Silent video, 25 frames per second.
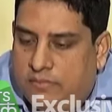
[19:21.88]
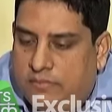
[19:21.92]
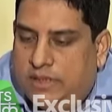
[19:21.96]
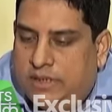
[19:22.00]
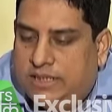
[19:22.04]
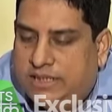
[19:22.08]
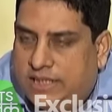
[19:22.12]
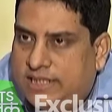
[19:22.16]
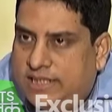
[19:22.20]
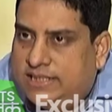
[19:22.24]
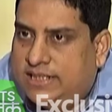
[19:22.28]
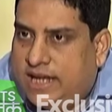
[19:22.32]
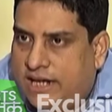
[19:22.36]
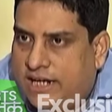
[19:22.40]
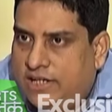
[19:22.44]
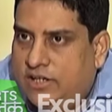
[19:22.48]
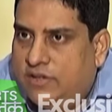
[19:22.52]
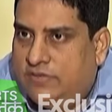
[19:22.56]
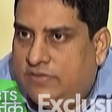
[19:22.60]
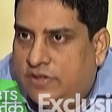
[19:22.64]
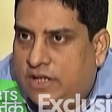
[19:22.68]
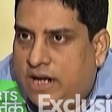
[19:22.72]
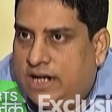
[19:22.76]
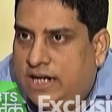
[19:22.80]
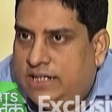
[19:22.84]
But this
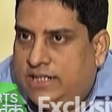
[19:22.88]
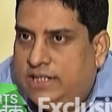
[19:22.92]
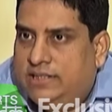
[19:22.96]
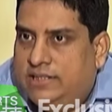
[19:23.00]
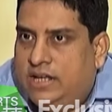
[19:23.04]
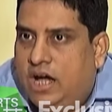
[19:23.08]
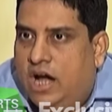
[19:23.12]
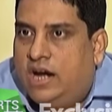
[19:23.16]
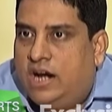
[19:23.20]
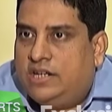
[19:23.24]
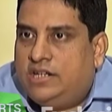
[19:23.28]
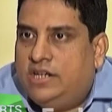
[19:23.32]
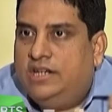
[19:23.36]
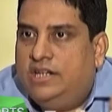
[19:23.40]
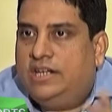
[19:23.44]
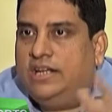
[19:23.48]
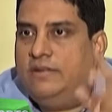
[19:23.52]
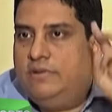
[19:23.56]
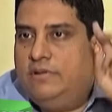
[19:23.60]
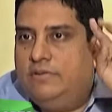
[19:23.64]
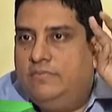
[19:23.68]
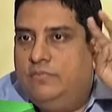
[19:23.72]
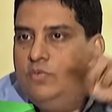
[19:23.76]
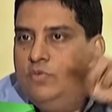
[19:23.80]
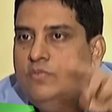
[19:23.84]
kind of variety is
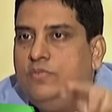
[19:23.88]
heartening. I mean,